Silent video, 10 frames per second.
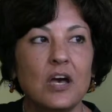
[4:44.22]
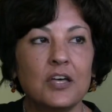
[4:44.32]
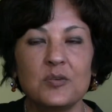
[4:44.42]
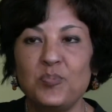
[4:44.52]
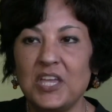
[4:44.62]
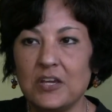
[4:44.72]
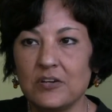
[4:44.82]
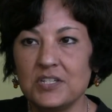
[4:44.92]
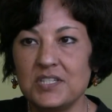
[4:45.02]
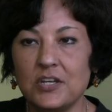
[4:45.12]
all the
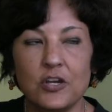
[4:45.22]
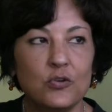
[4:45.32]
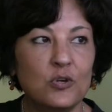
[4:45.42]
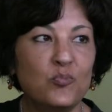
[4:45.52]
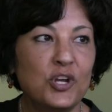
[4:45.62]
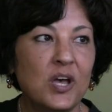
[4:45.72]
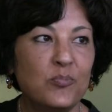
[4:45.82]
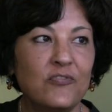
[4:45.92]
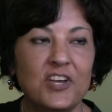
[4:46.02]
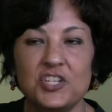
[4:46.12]
parents in our group, we're not
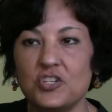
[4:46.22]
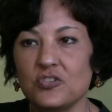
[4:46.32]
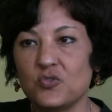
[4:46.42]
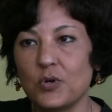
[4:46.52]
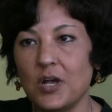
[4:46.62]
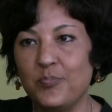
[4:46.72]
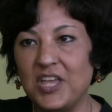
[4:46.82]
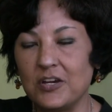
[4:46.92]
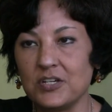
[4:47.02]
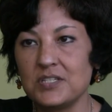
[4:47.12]
professionals, we're all
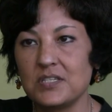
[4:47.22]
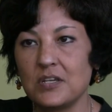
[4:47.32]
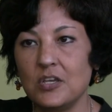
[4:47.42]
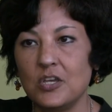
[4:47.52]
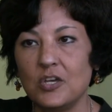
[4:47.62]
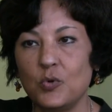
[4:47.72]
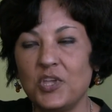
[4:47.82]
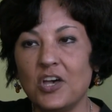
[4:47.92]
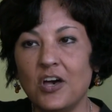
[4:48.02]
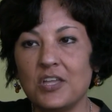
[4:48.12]
parents.
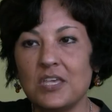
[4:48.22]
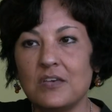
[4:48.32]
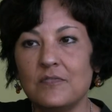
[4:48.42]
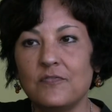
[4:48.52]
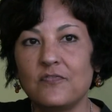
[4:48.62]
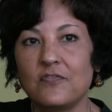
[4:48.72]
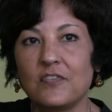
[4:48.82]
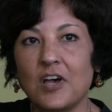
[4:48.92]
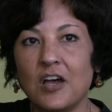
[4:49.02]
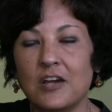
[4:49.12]
We all give
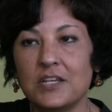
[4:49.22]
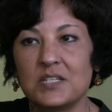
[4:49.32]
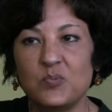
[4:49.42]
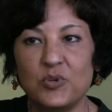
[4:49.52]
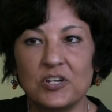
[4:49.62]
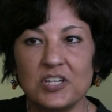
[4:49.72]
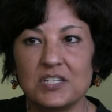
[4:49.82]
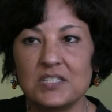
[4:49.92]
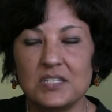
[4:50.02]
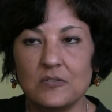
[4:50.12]
our
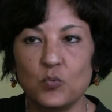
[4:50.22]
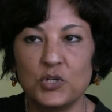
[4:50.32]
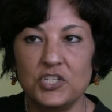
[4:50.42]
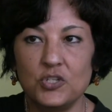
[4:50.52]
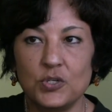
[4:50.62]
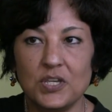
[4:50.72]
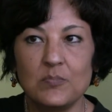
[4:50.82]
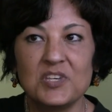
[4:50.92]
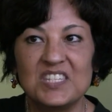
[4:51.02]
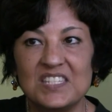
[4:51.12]
experience and which
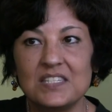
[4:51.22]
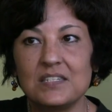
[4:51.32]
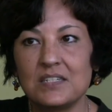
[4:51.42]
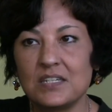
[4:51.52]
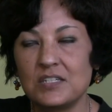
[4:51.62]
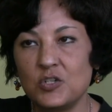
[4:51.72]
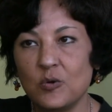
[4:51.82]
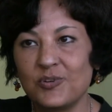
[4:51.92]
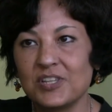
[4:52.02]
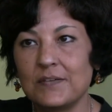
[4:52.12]
treatments,
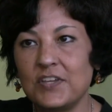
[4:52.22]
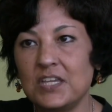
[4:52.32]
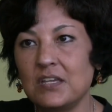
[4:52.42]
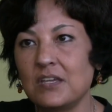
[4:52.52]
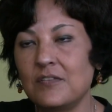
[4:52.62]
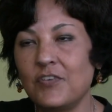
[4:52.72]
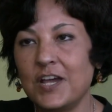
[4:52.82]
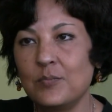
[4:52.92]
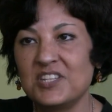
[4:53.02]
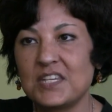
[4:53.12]
sober living
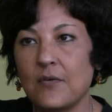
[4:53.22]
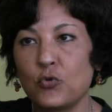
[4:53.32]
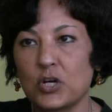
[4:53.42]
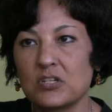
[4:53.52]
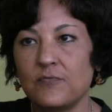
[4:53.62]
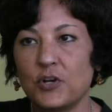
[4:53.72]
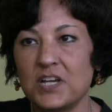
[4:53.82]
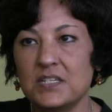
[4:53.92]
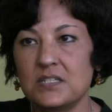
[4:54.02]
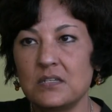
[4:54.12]
environments have worked for
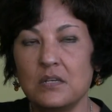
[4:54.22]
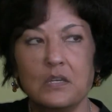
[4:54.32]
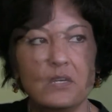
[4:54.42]
us.